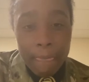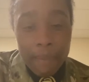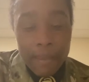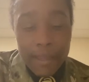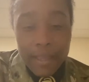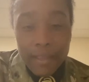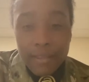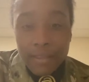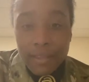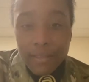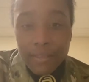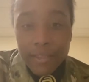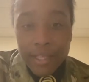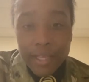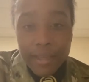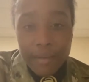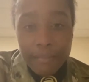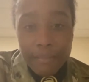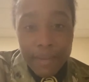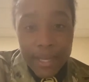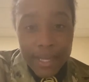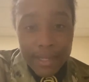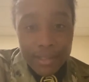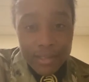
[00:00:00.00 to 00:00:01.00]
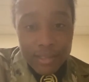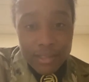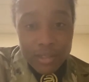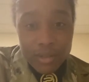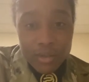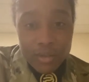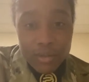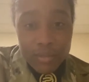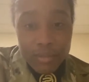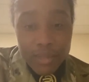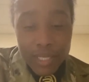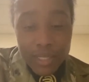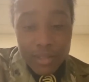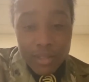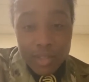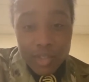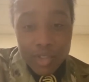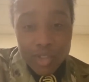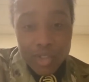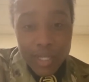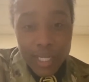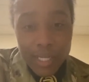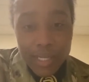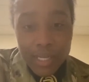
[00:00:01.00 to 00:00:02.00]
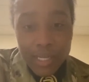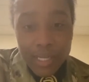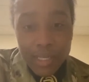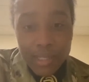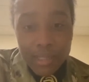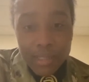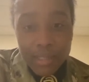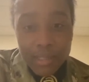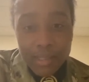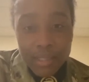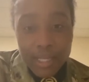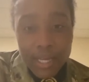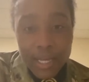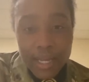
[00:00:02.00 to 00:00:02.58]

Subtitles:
And then thinking back to basic training,